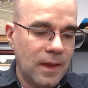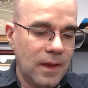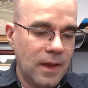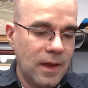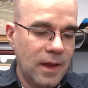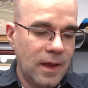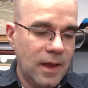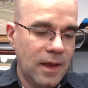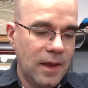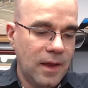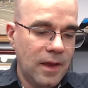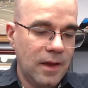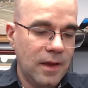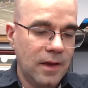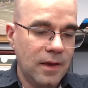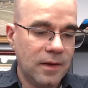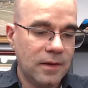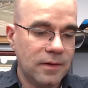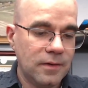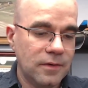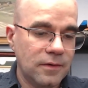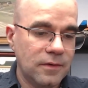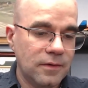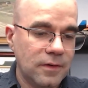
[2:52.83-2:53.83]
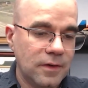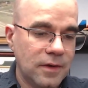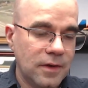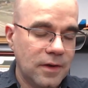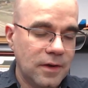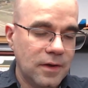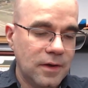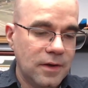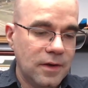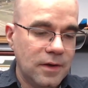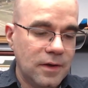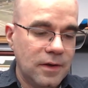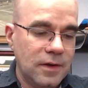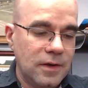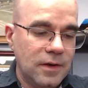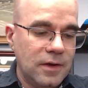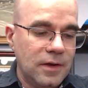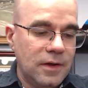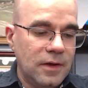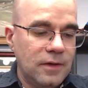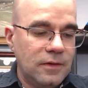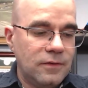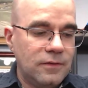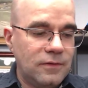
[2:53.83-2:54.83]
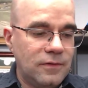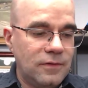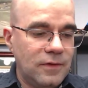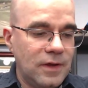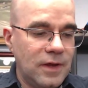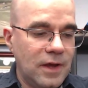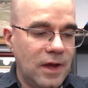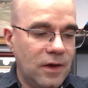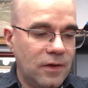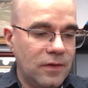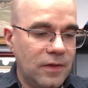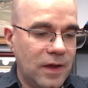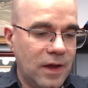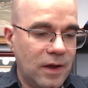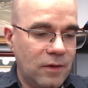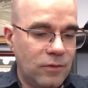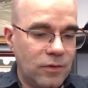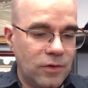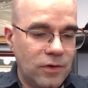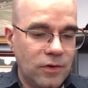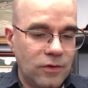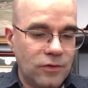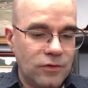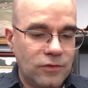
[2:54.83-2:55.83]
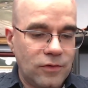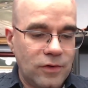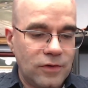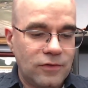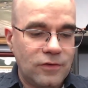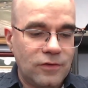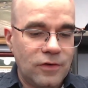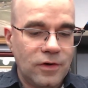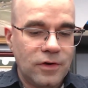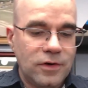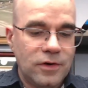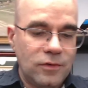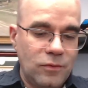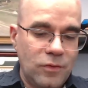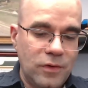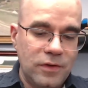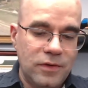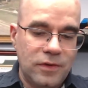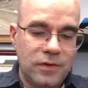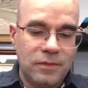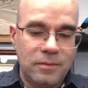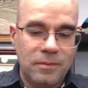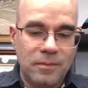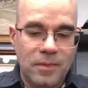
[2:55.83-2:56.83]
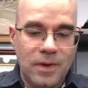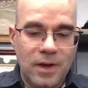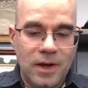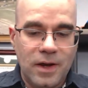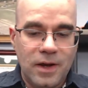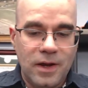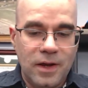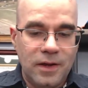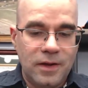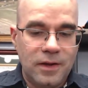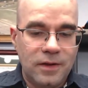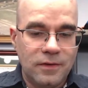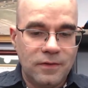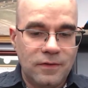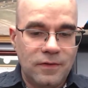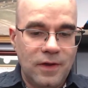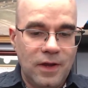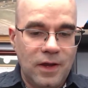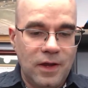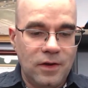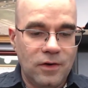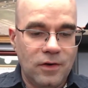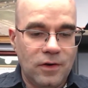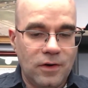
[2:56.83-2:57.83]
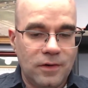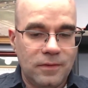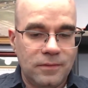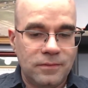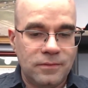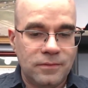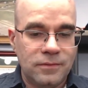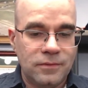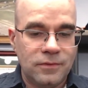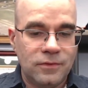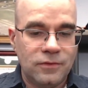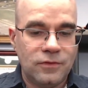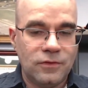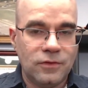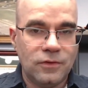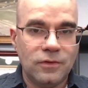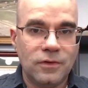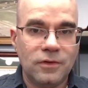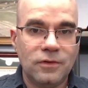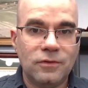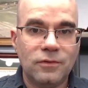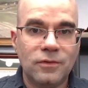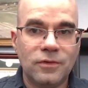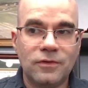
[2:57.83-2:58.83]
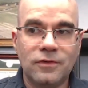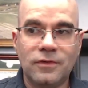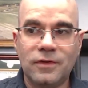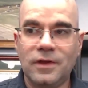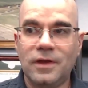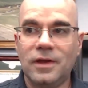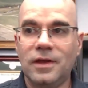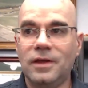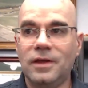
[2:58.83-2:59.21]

and see how that would go. So I started with my container. So this was the